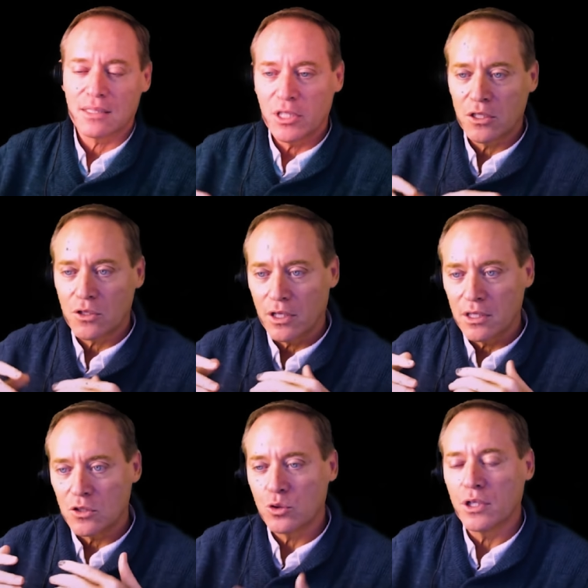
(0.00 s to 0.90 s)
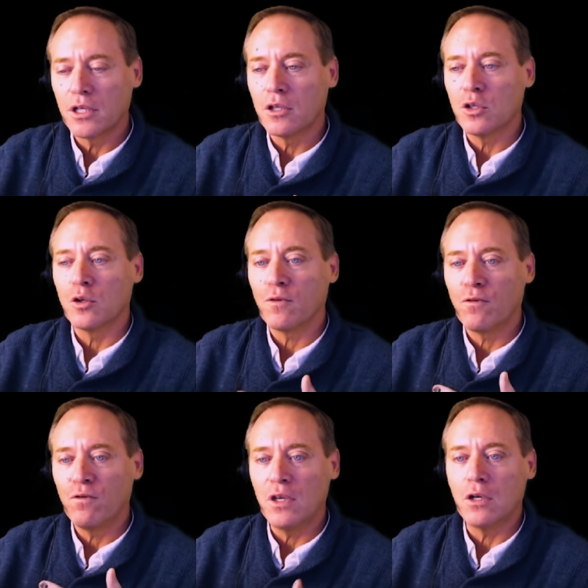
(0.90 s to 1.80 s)
somebody trying to trigger your
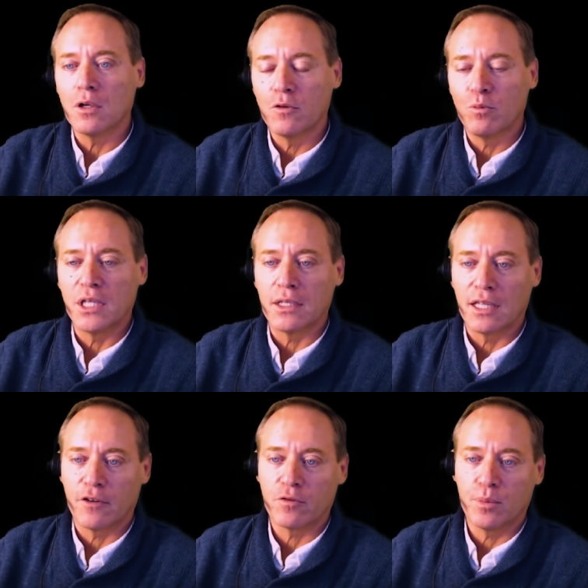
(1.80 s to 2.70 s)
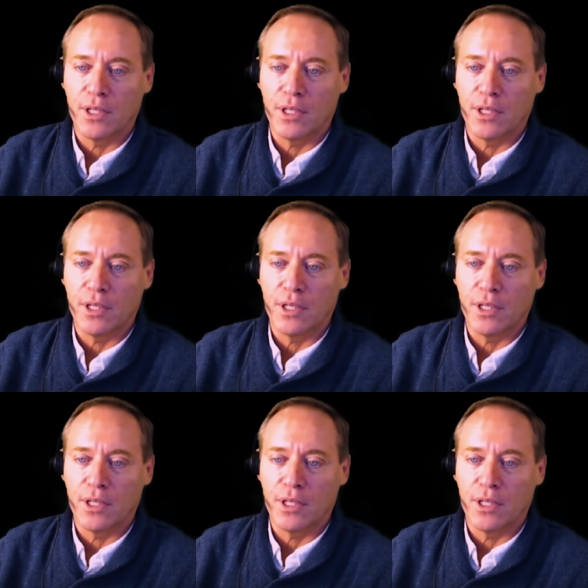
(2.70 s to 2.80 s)
fear of being left